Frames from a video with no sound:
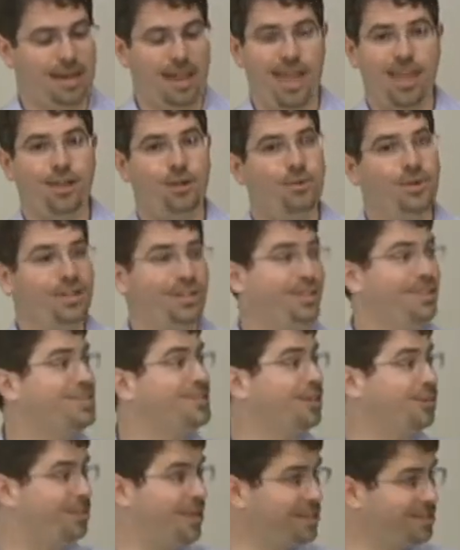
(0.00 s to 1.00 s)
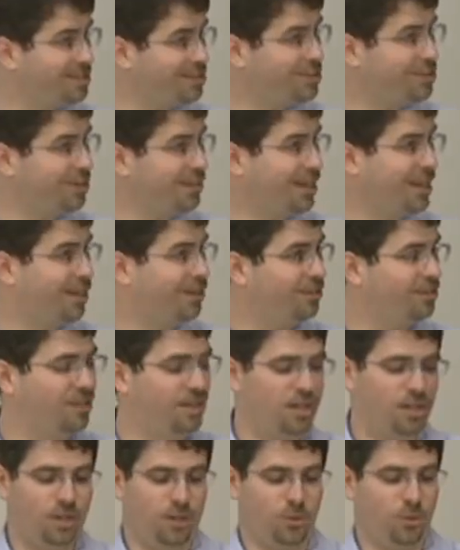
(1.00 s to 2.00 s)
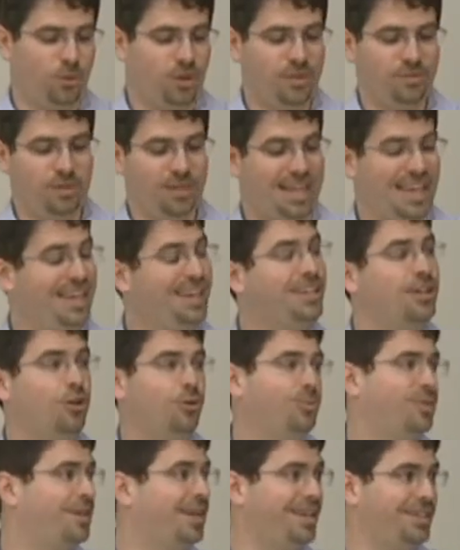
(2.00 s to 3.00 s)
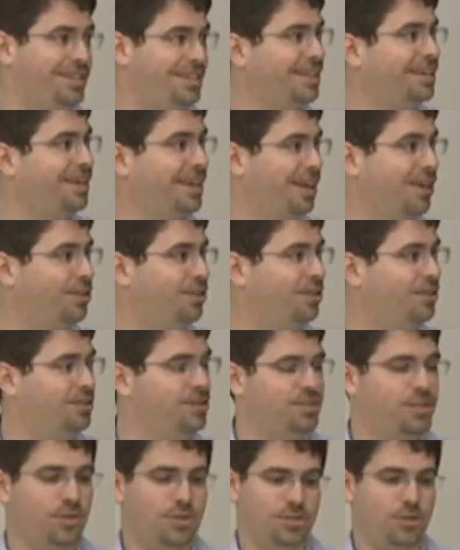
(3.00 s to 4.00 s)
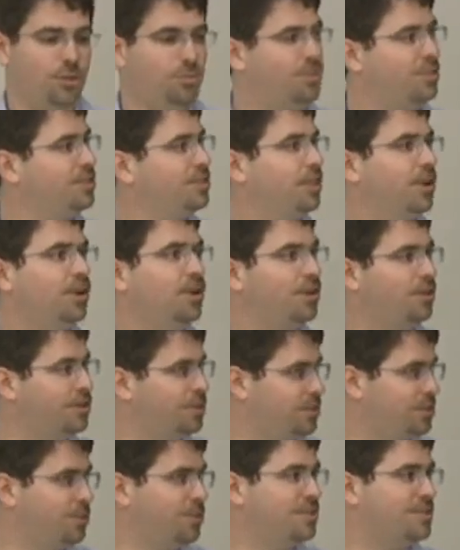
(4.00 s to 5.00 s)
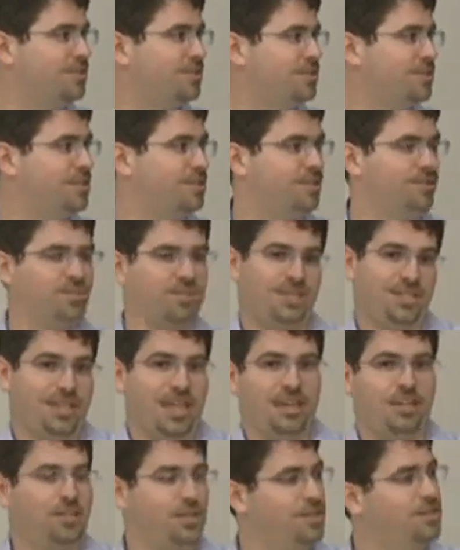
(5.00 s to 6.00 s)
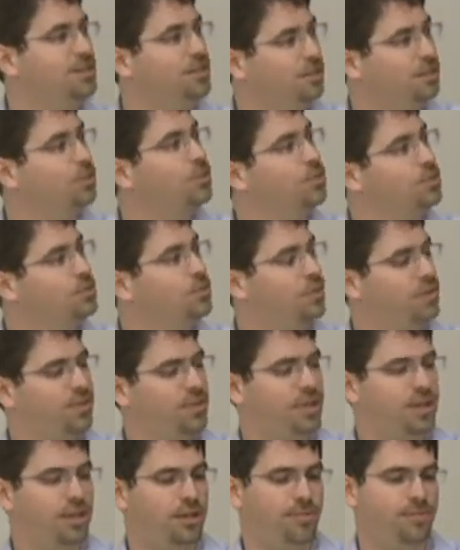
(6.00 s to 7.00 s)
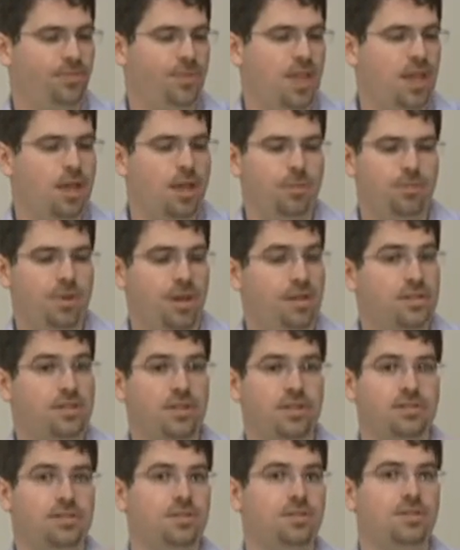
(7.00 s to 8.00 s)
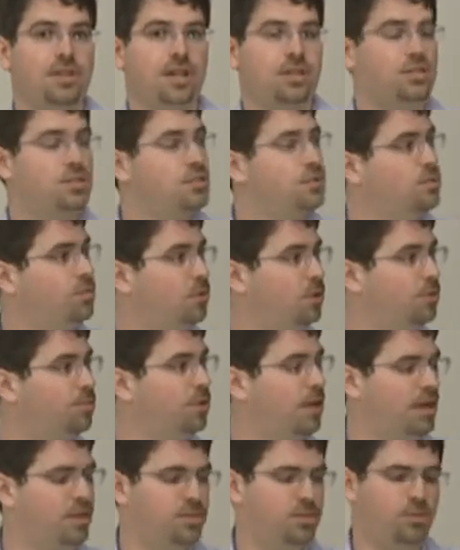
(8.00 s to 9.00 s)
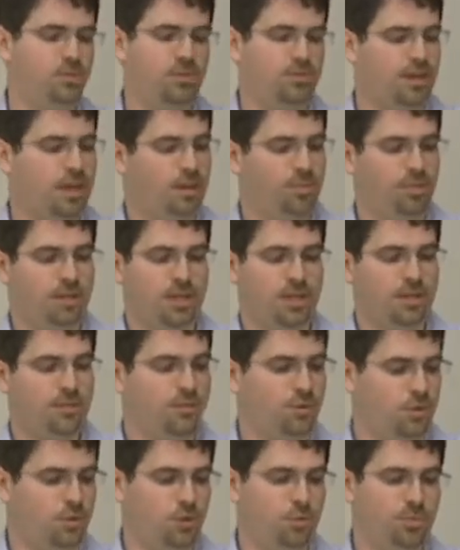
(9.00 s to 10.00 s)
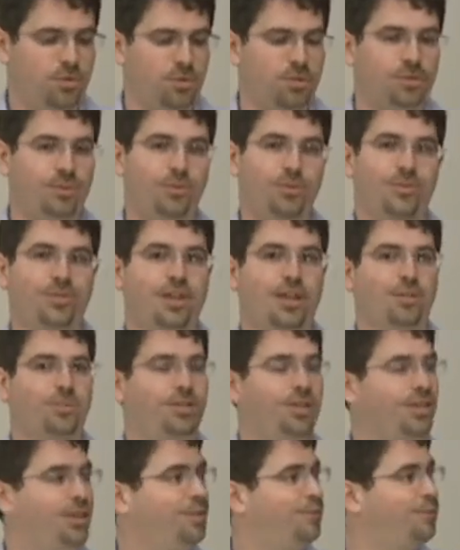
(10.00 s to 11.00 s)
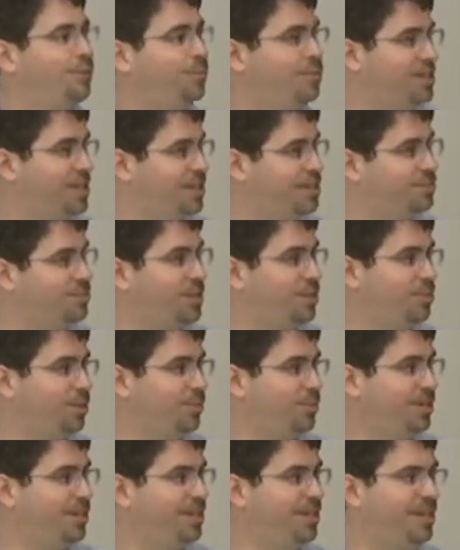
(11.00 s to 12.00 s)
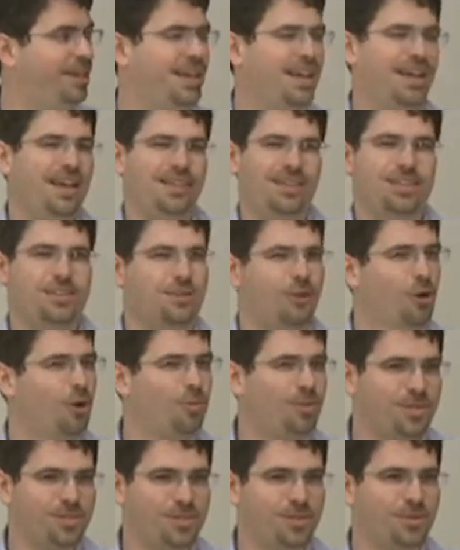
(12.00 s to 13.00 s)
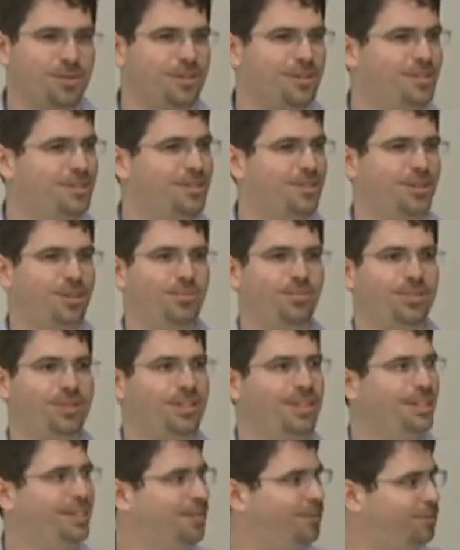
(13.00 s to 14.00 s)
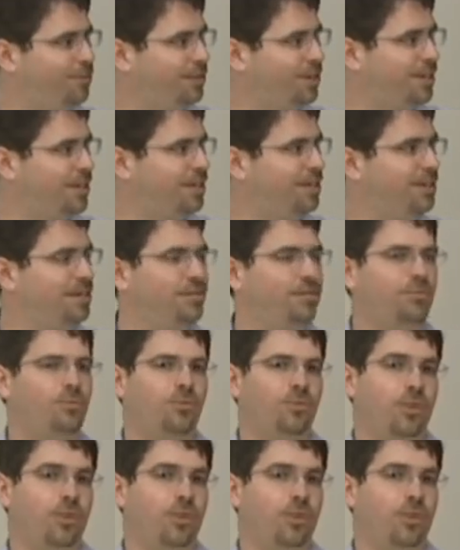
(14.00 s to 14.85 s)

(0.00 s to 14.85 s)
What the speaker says: an AOL Instant Messenger account, or even any OpenID account. So it's open to all sorts of systems. It's not just a Google sort of thing. But it's also not just WordPress. We've got a plugin for Drupal. We've got a plugin for PHPBB. These are open source. They're completely free.